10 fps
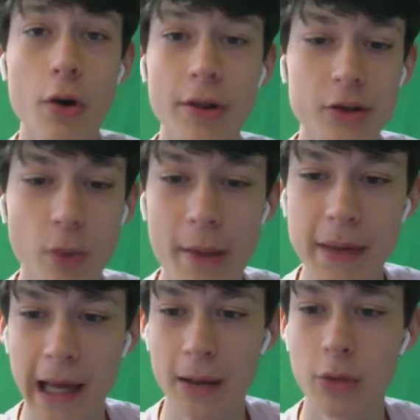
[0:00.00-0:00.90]
to this
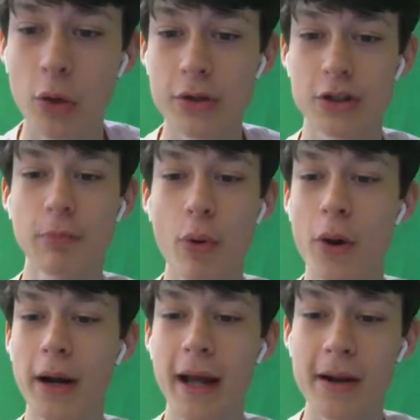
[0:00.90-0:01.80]
webcam, go to
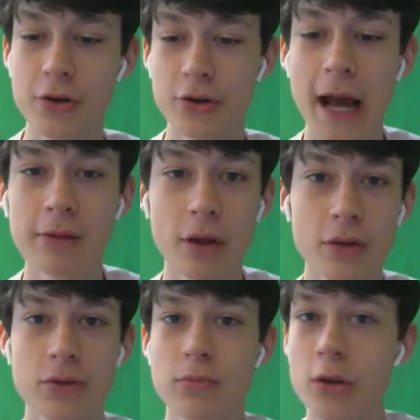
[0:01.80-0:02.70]
support, and under downloads, there's